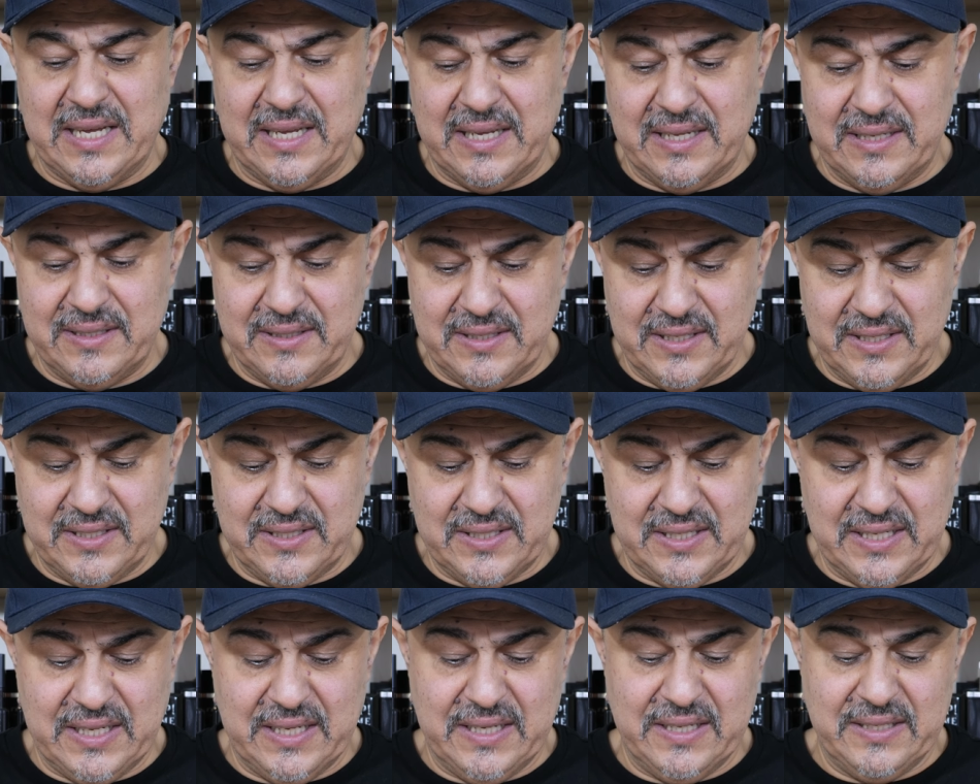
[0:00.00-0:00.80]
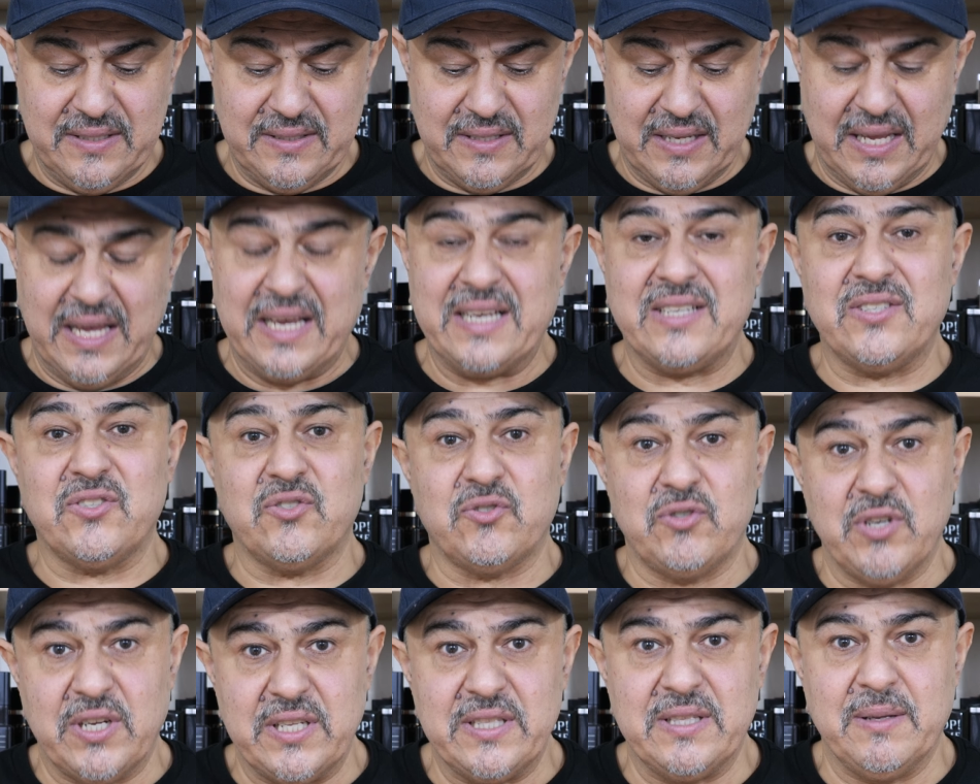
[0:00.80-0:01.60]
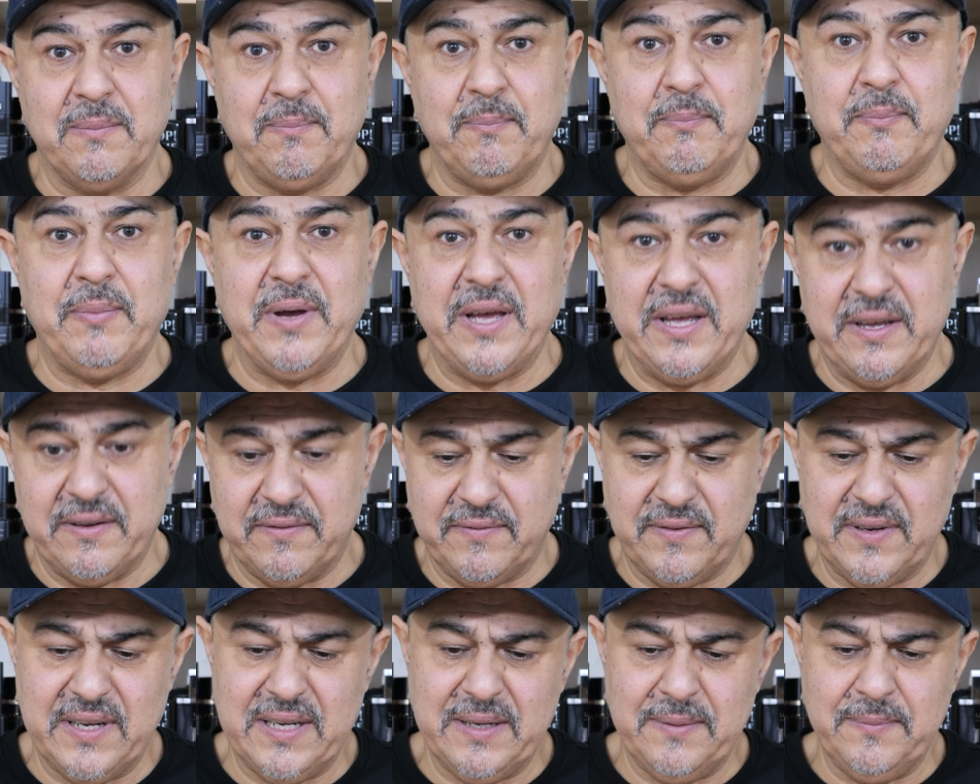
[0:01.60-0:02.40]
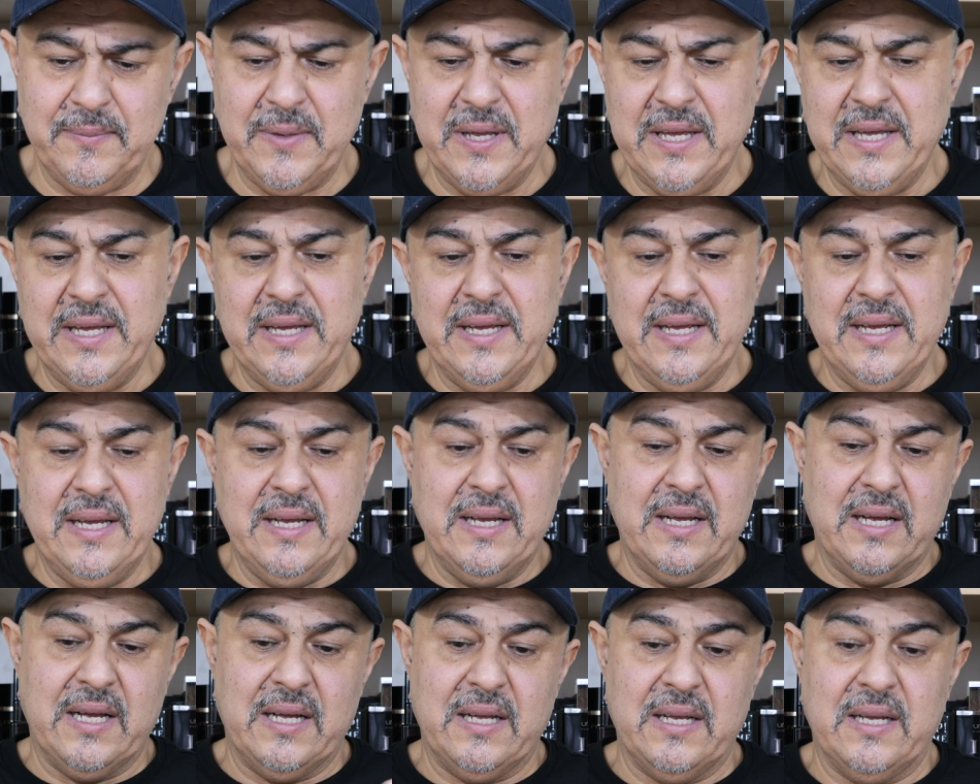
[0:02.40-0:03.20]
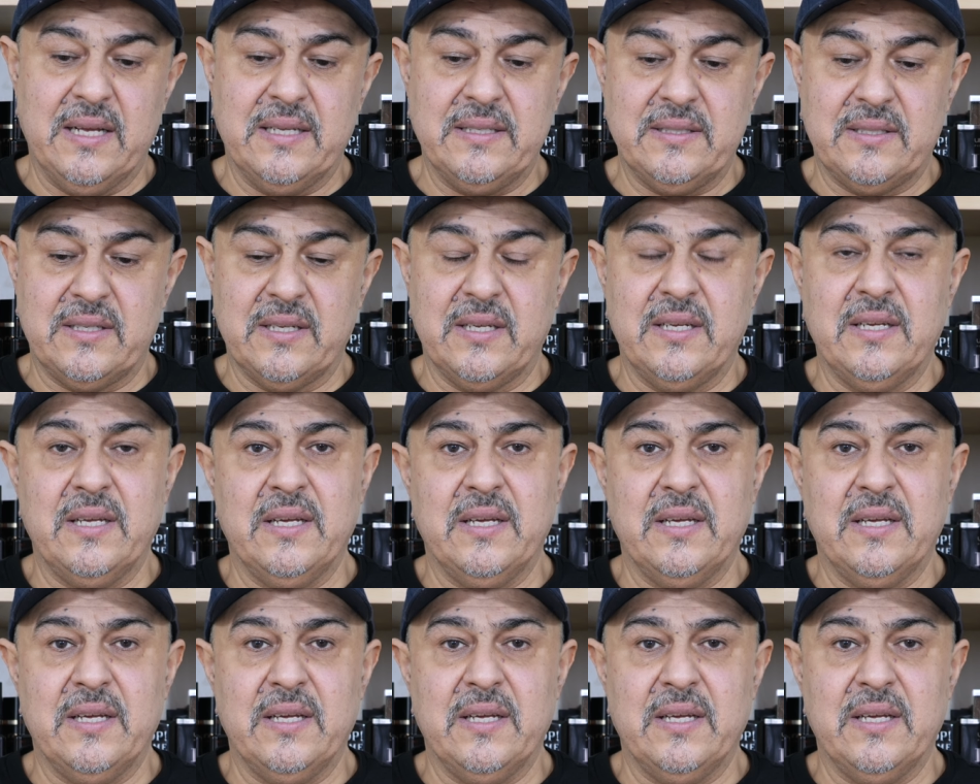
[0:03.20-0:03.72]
and this is Extrait de Perfume, and